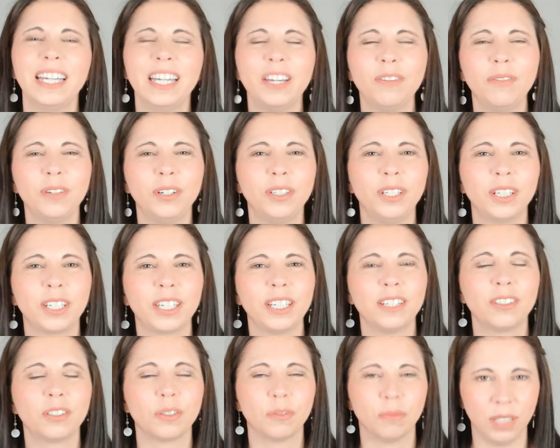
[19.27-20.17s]
If you're
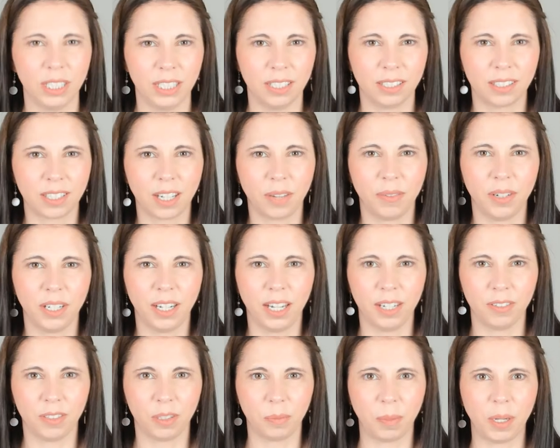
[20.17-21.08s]
looking to rediscover
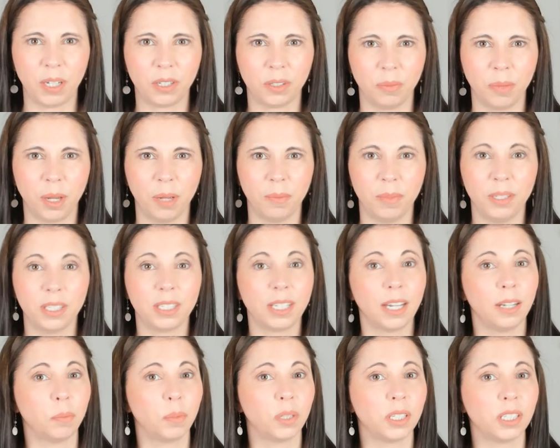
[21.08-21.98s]
life's special
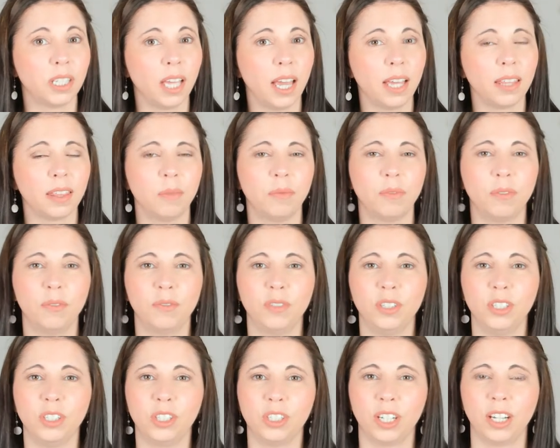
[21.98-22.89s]
moments and protect them for
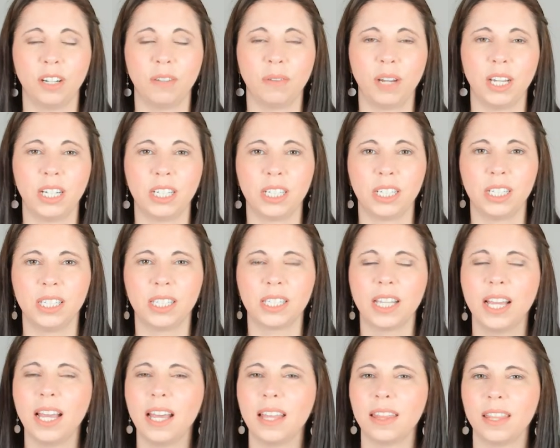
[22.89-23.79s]
future
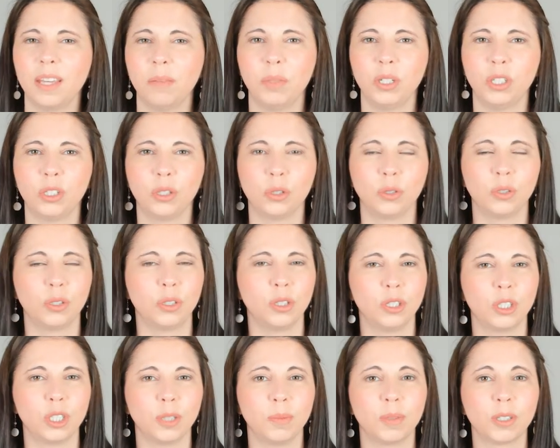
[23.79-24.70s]
generations, then be sure
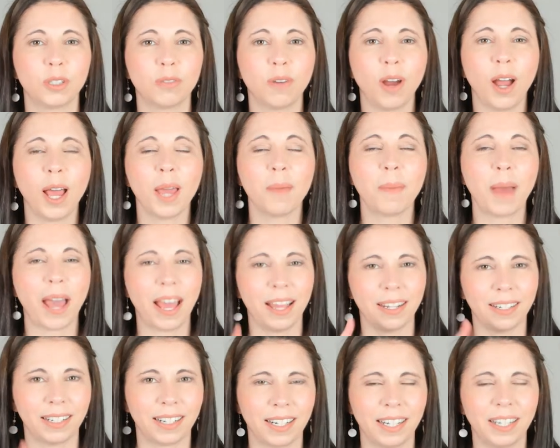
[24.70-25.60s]
to subscribe
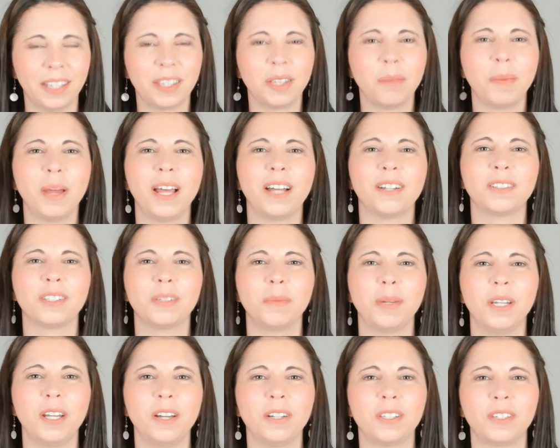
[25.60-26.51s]
and click the bell
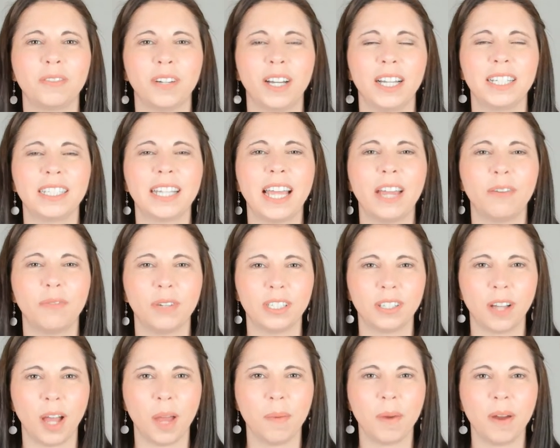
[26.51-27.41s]
to be notified
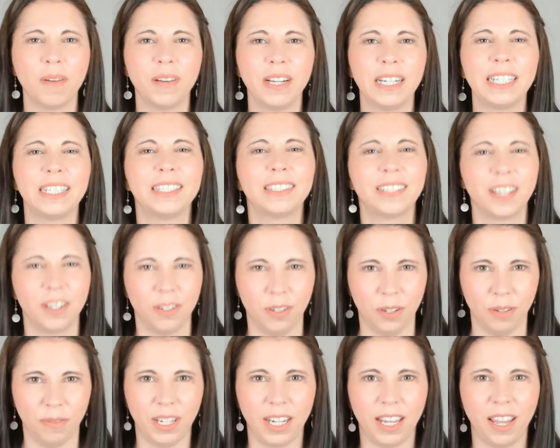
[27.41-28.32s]
every time I release a
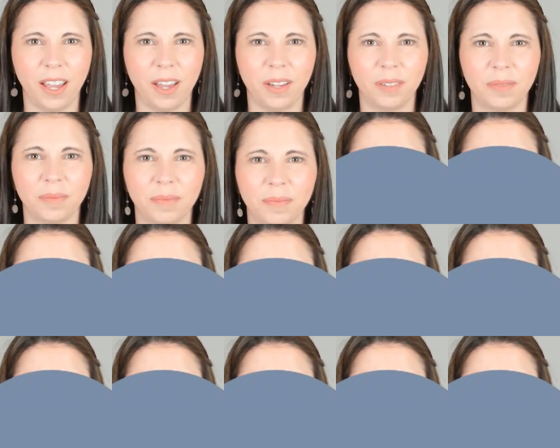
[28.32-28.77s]
new video.